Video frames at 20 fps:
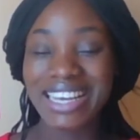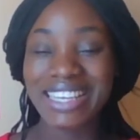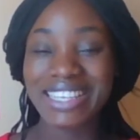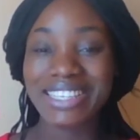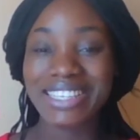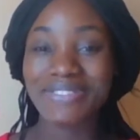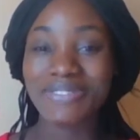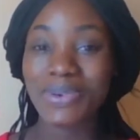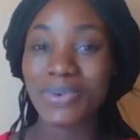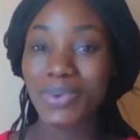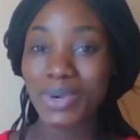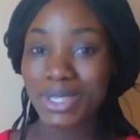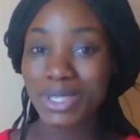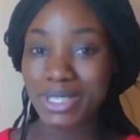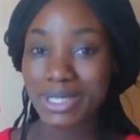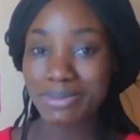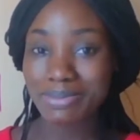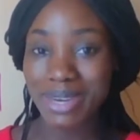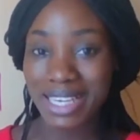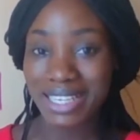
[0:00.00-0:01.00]
If you
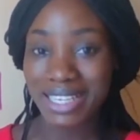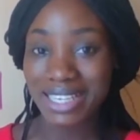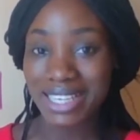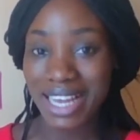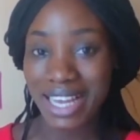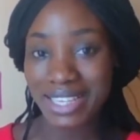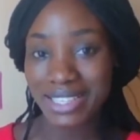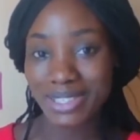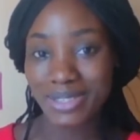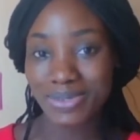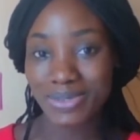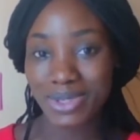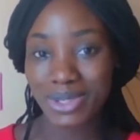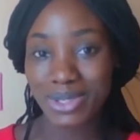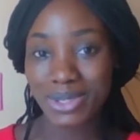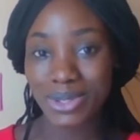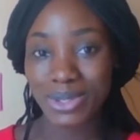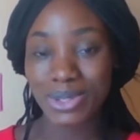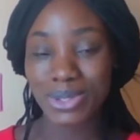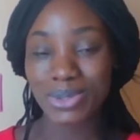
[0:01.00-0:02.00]
watched my last
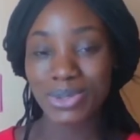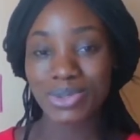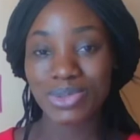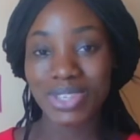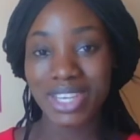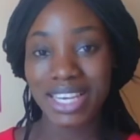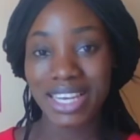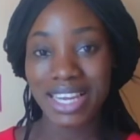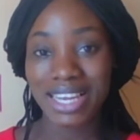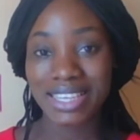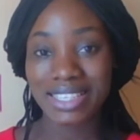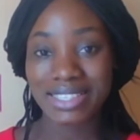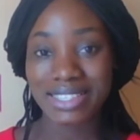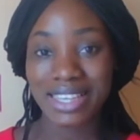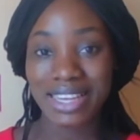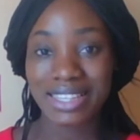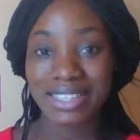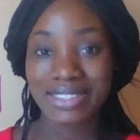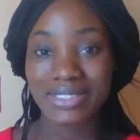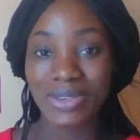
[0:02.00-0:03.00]
video, you'd realize
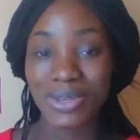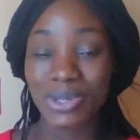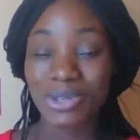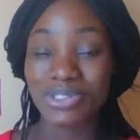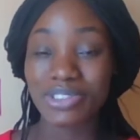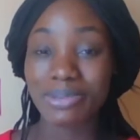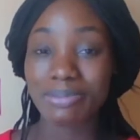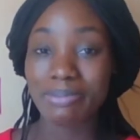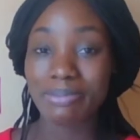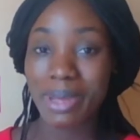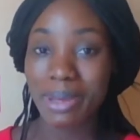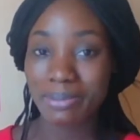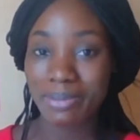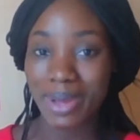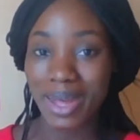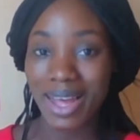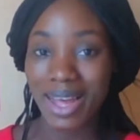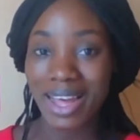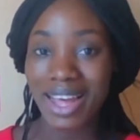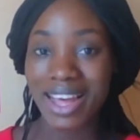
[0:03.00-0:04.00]
that, or you
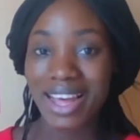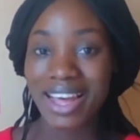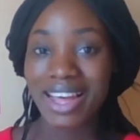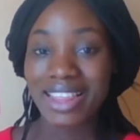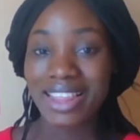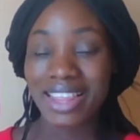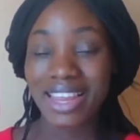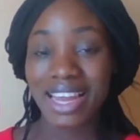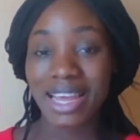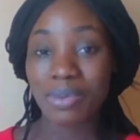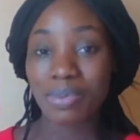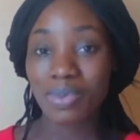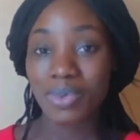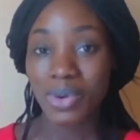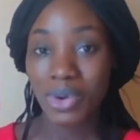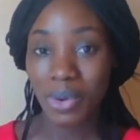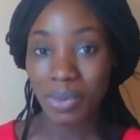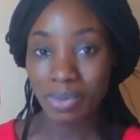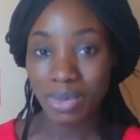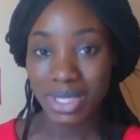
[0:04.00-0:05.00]
remember that I
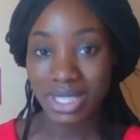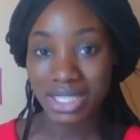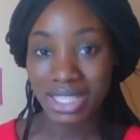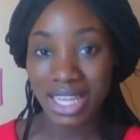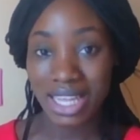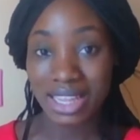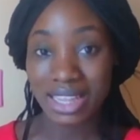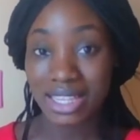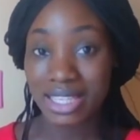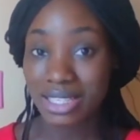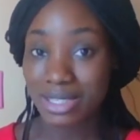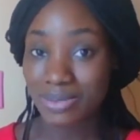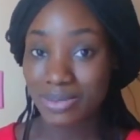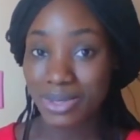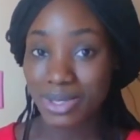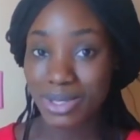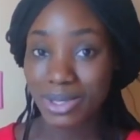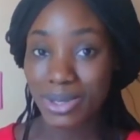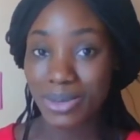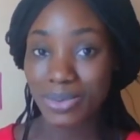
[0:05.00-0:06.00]
promised that this
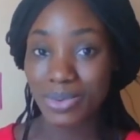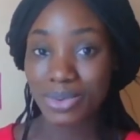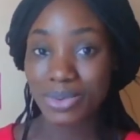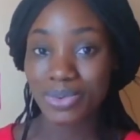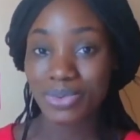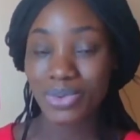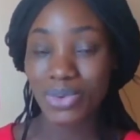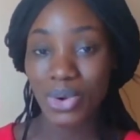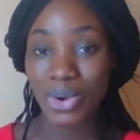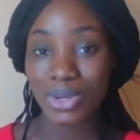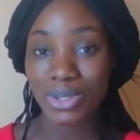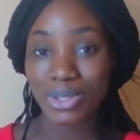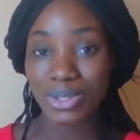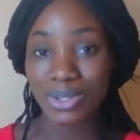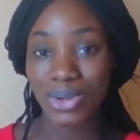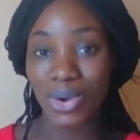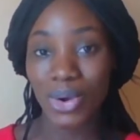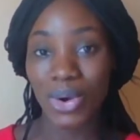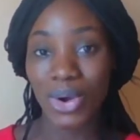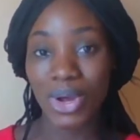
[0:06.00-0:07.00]
video would
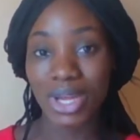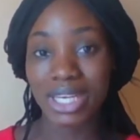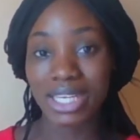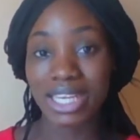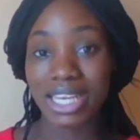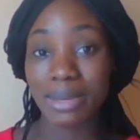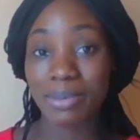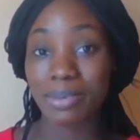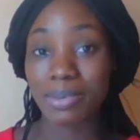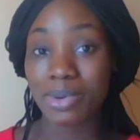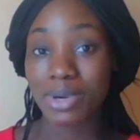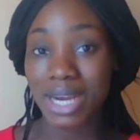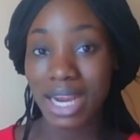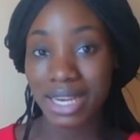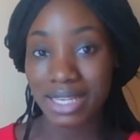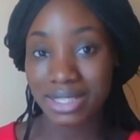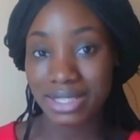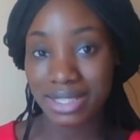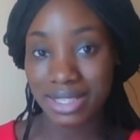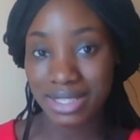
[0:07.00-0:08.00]
focus on a
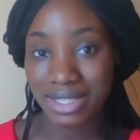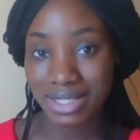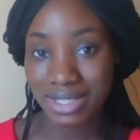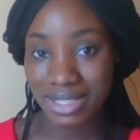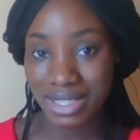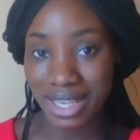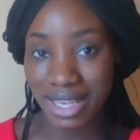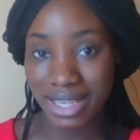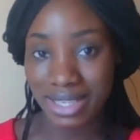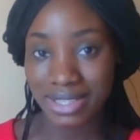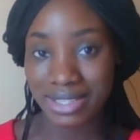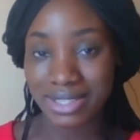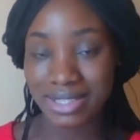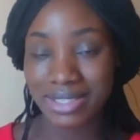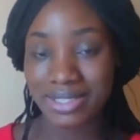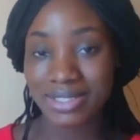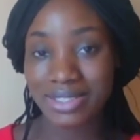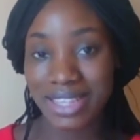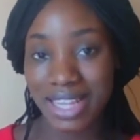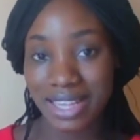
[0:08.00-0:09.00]
practice
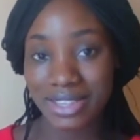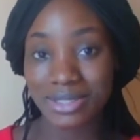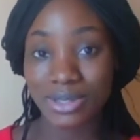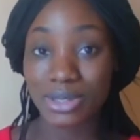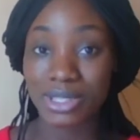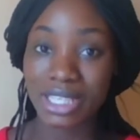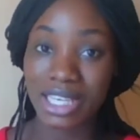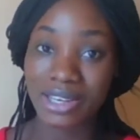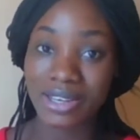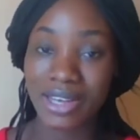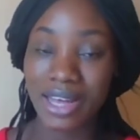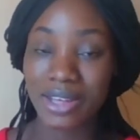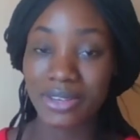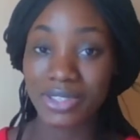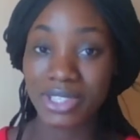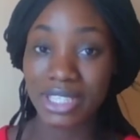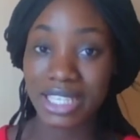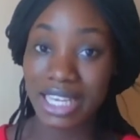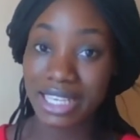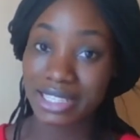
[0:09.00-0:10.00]
test that's on
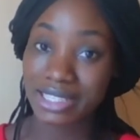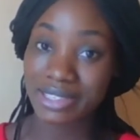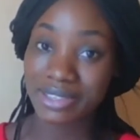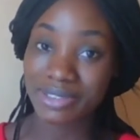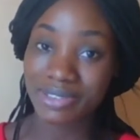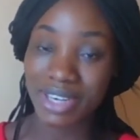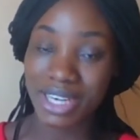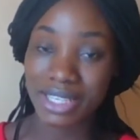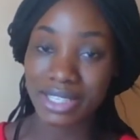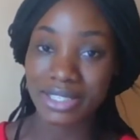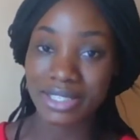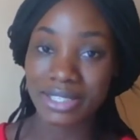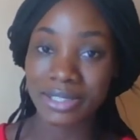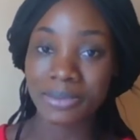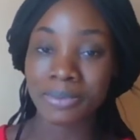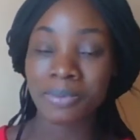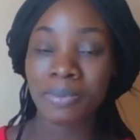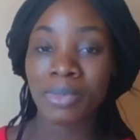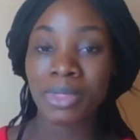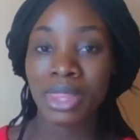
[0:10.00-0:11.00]
the essay writing,
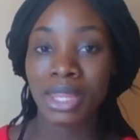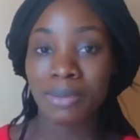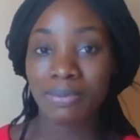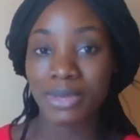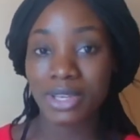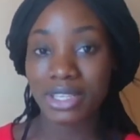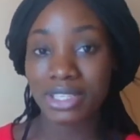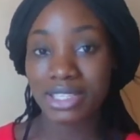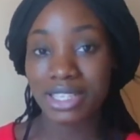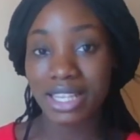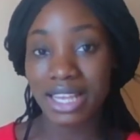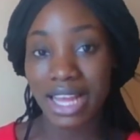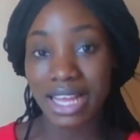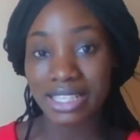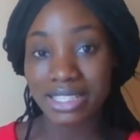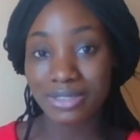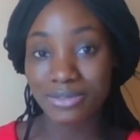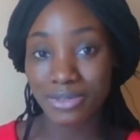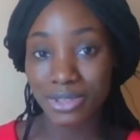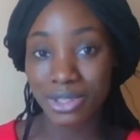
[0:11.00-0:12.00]
because the
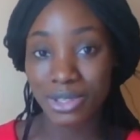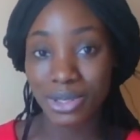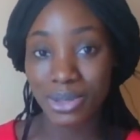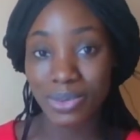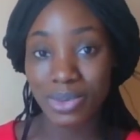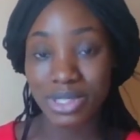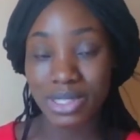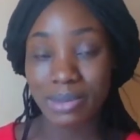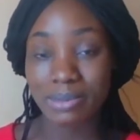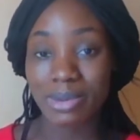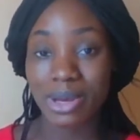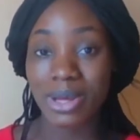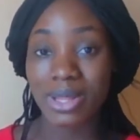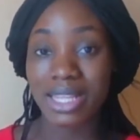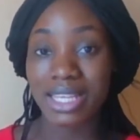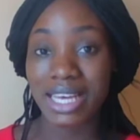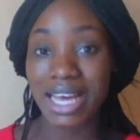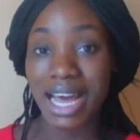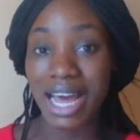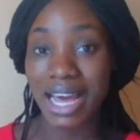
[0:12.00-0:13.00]
last video was about
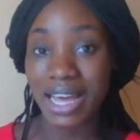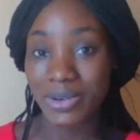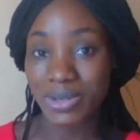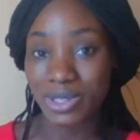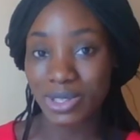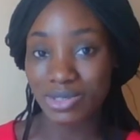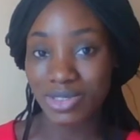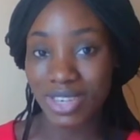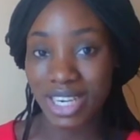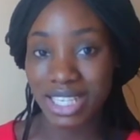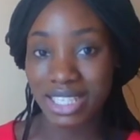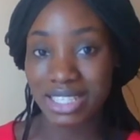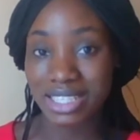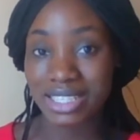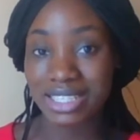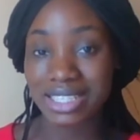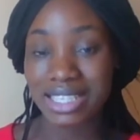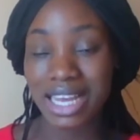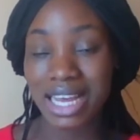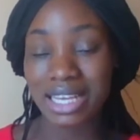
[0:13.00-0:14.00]
the IELTS
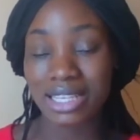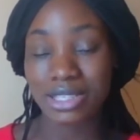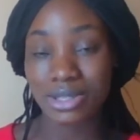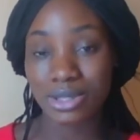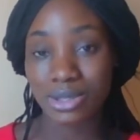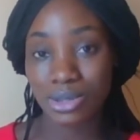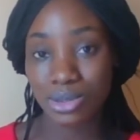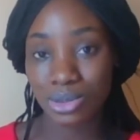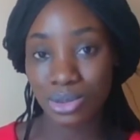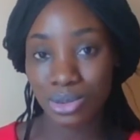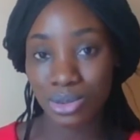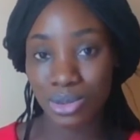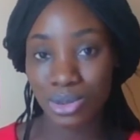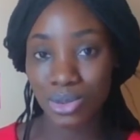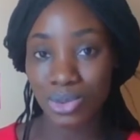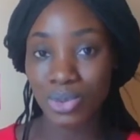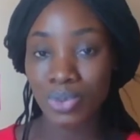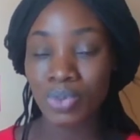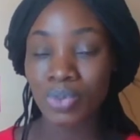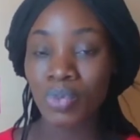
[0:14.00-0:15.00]
Writing Task
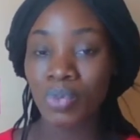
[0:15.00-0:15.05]
2